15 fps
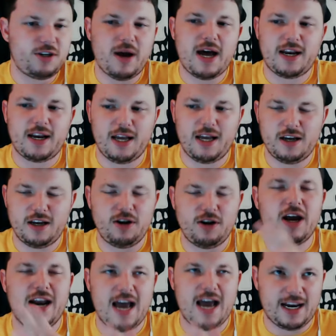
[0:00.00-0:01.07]

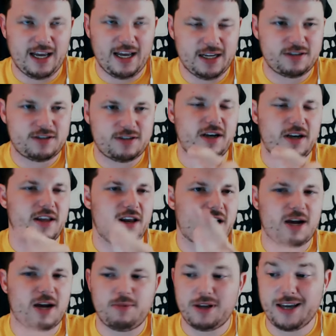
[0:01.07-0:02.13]
an Adlance and then a
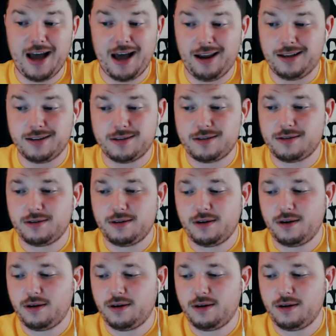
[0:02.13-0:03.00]
couple of Gallants.